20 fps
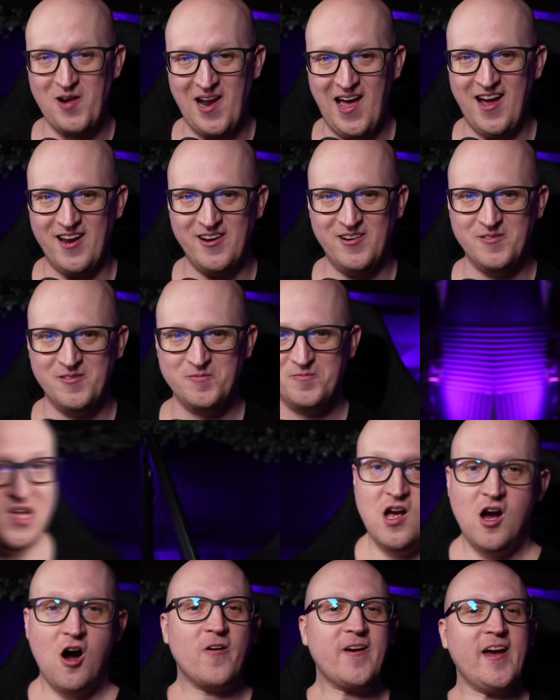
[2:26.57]
plan.
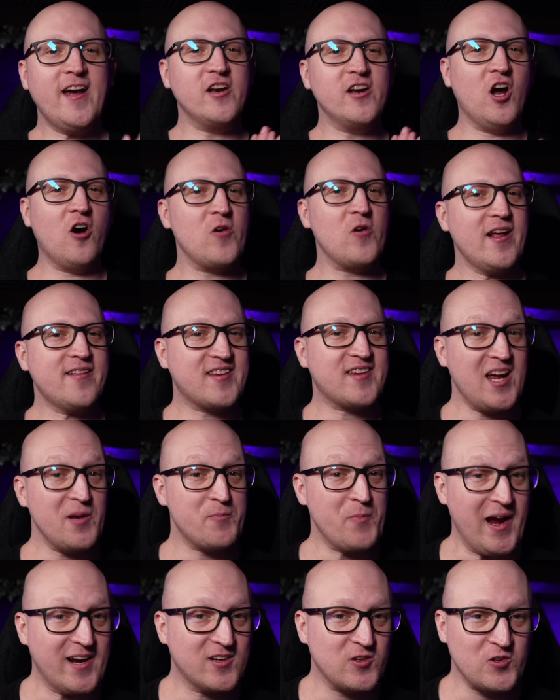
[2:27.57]
Okay, now let's
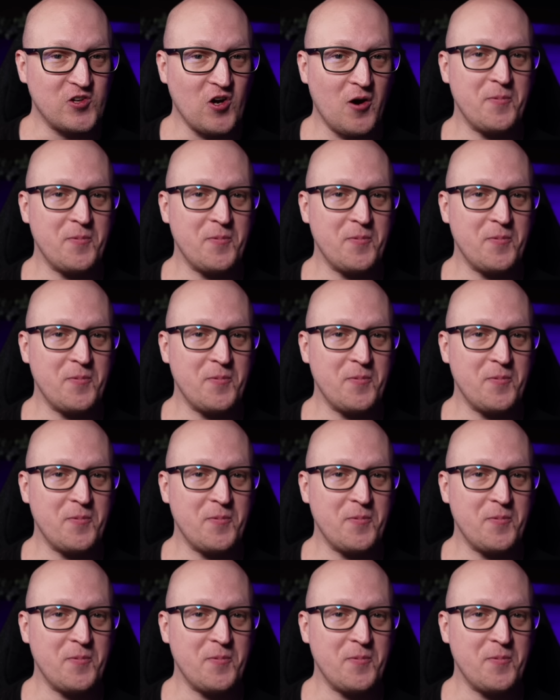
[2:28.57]
get back to